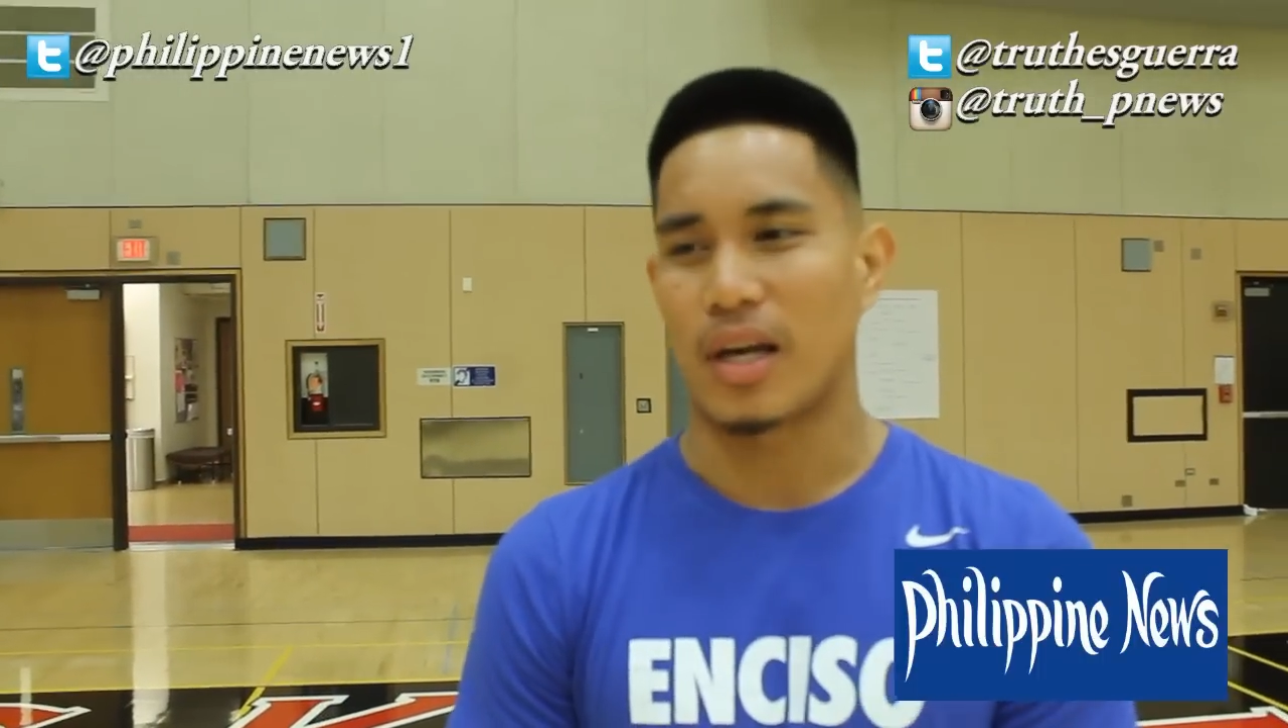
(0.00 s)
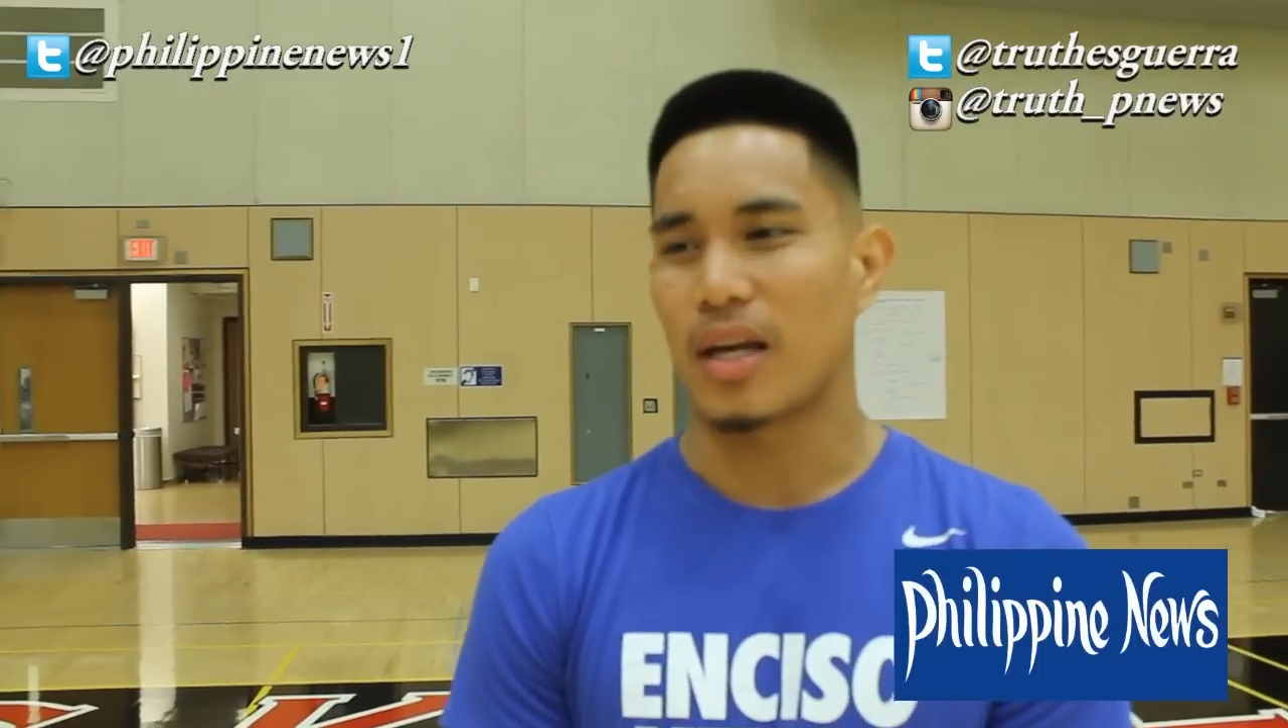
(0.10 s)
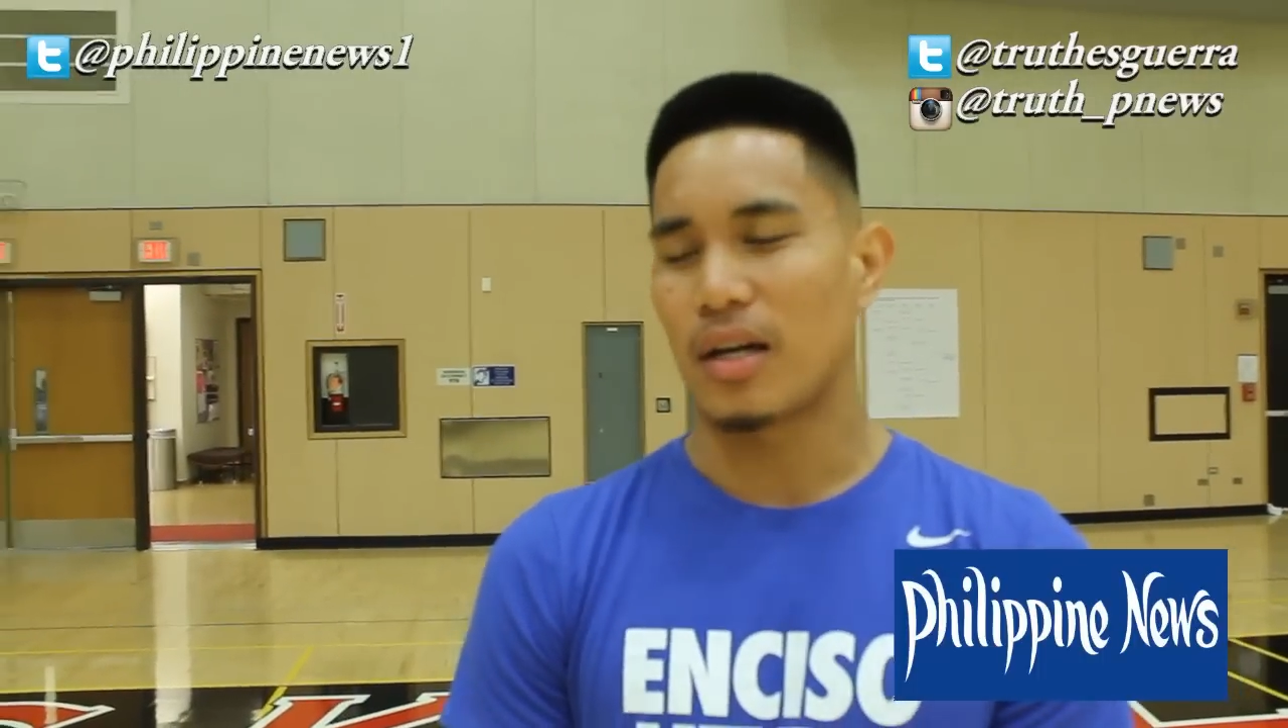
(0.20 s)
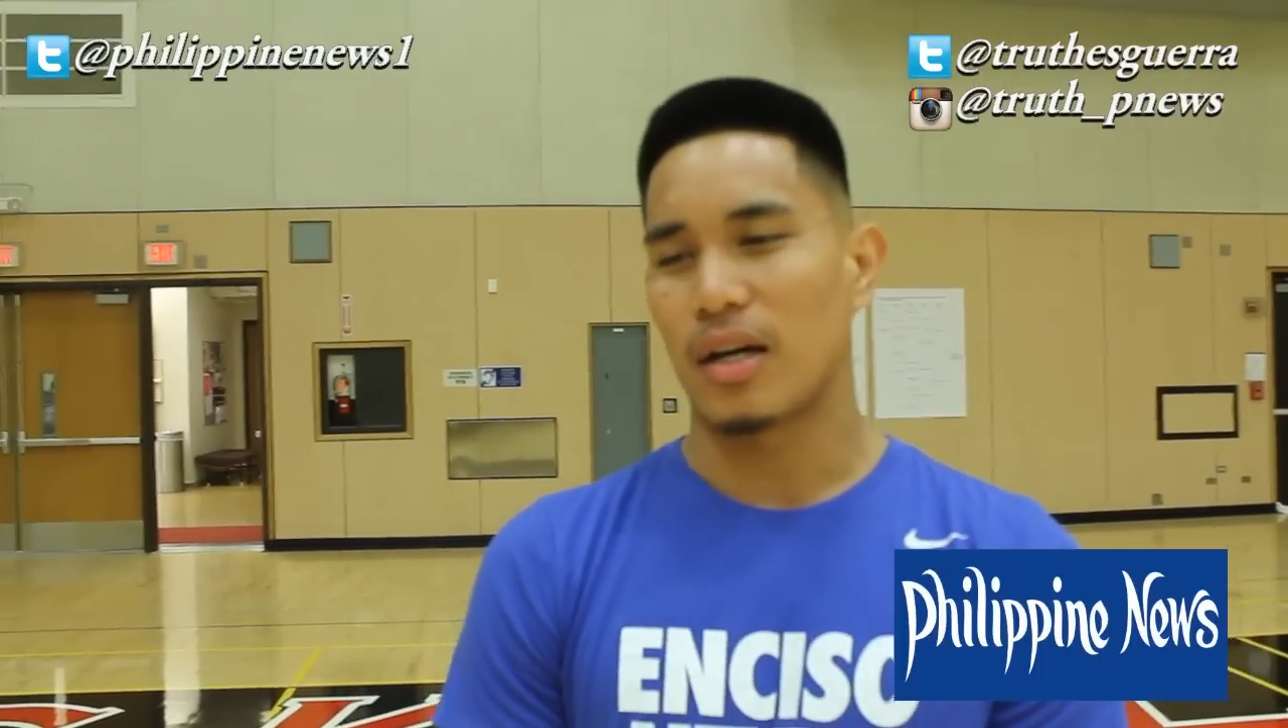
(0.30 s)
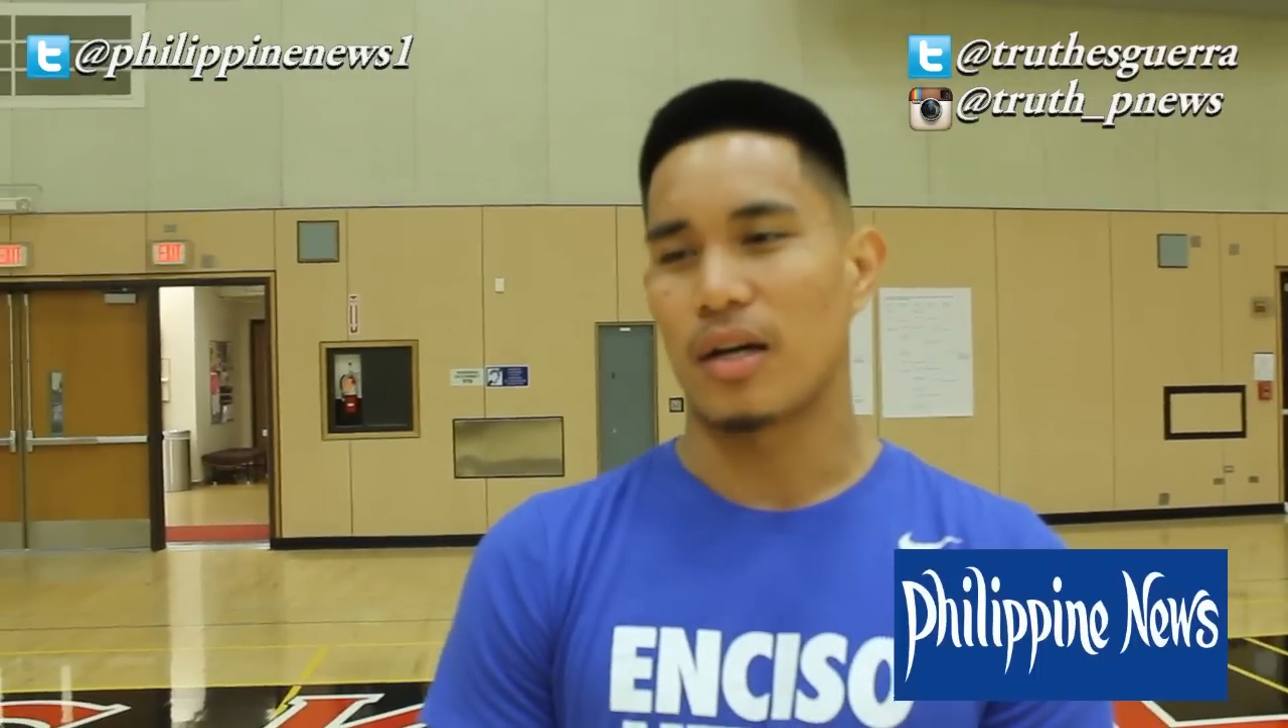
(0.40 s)

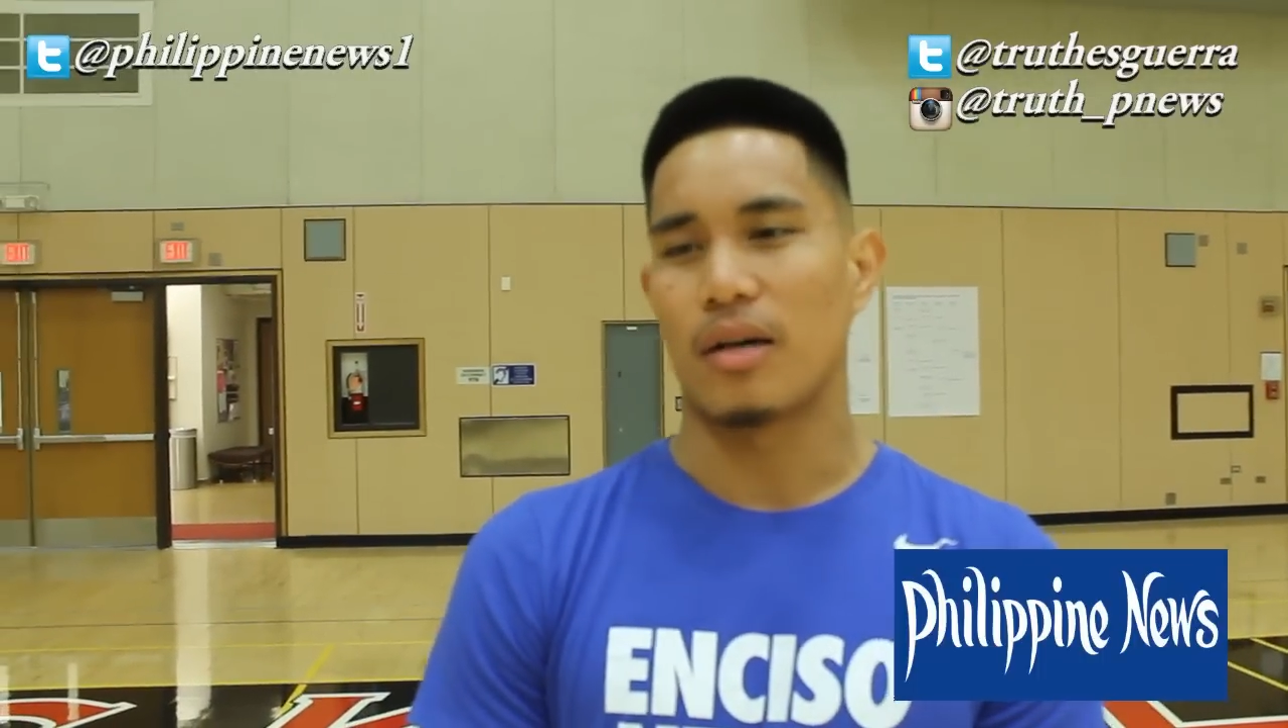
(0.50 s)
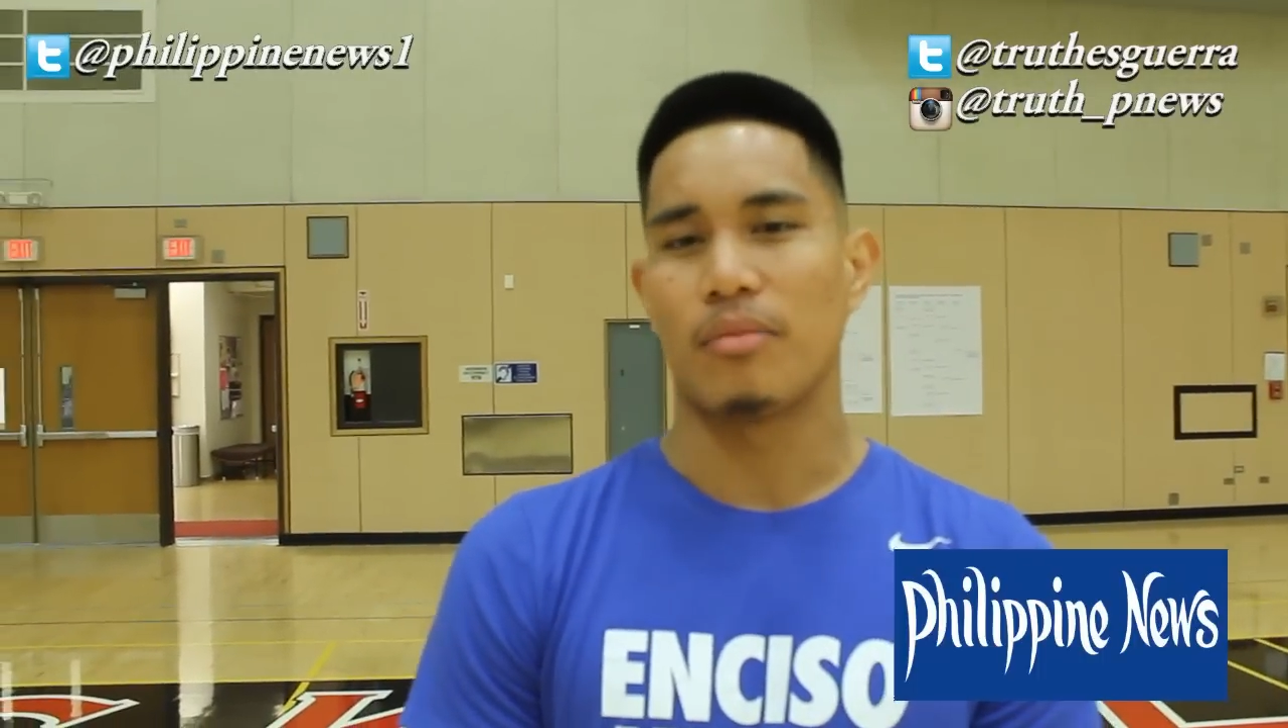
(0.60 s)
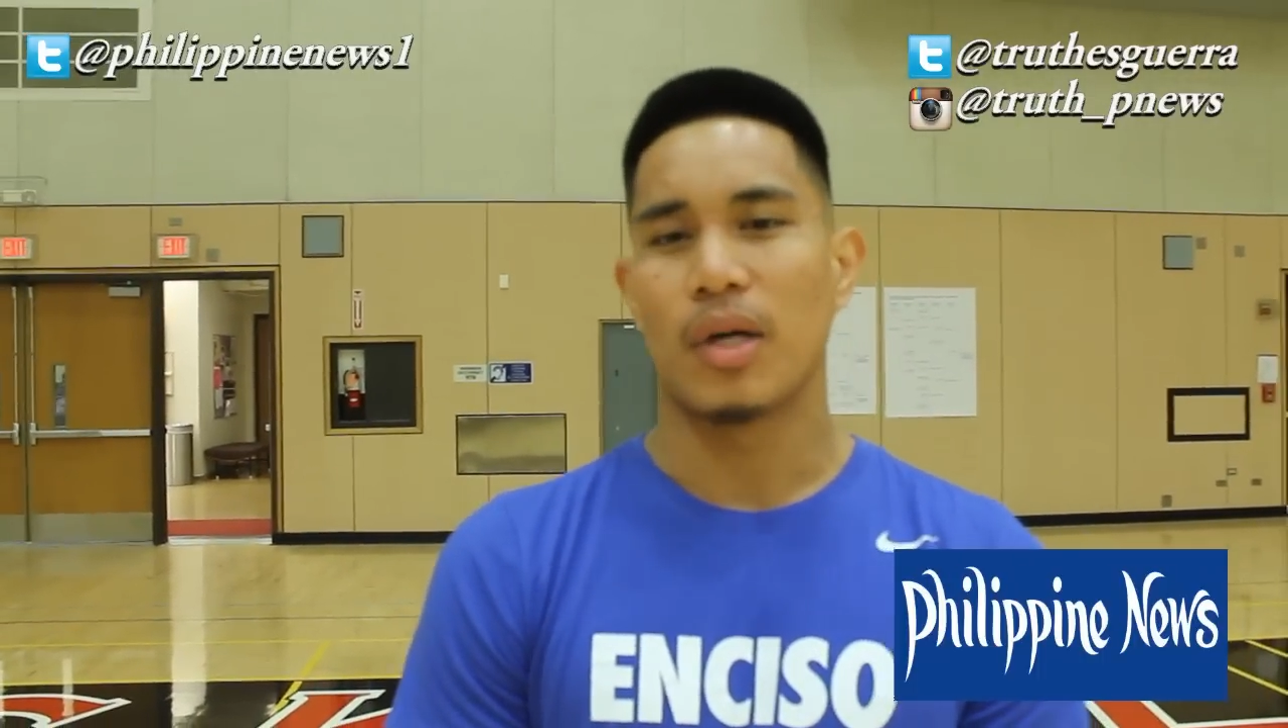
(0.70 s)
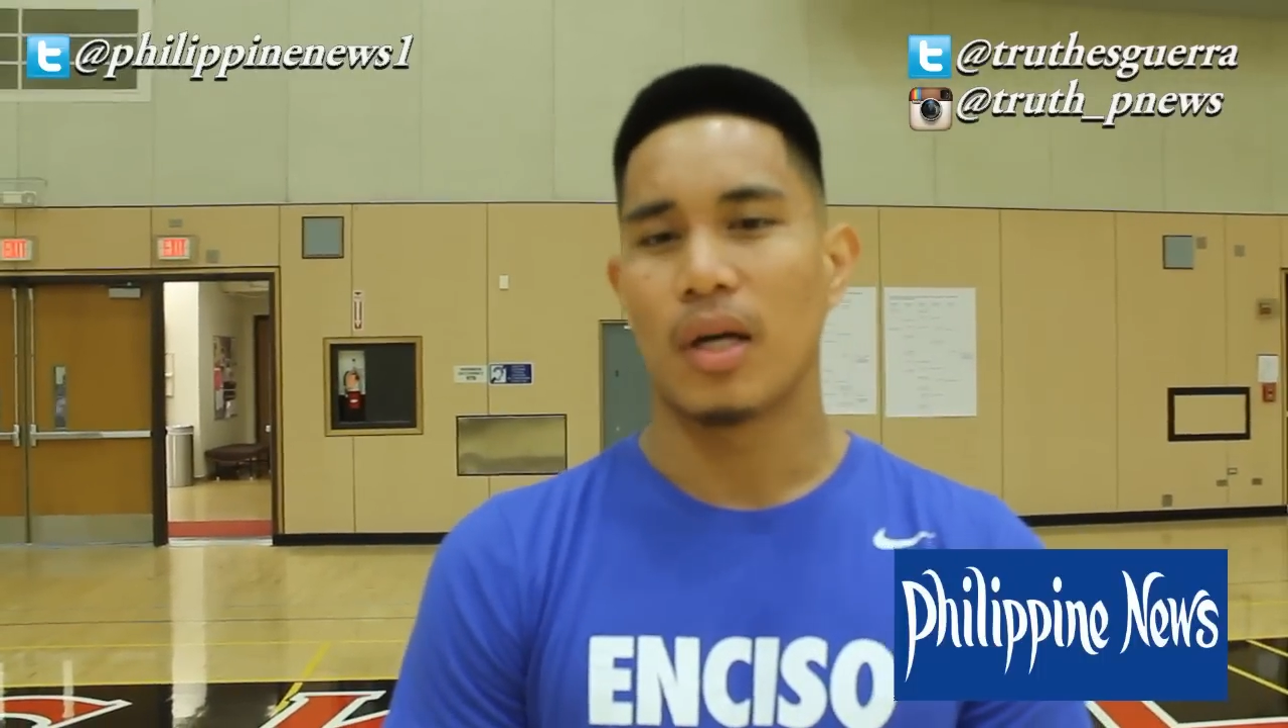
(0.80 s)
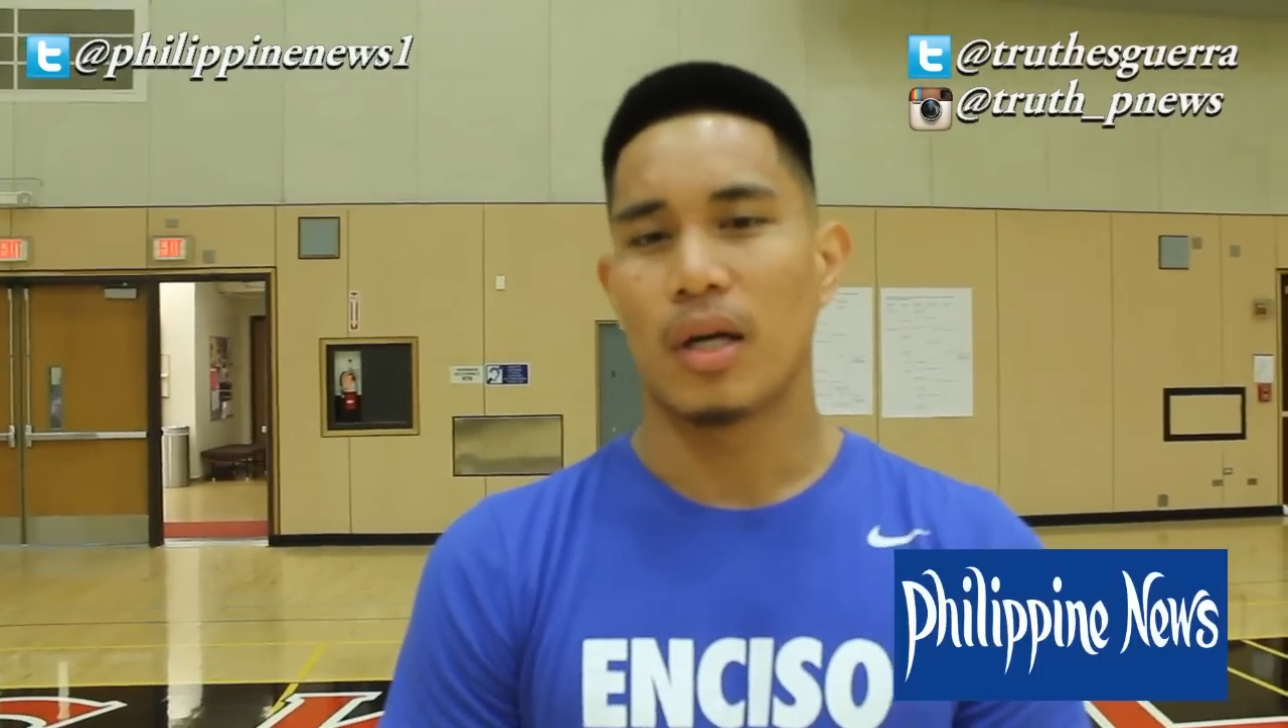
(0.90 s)
And uh,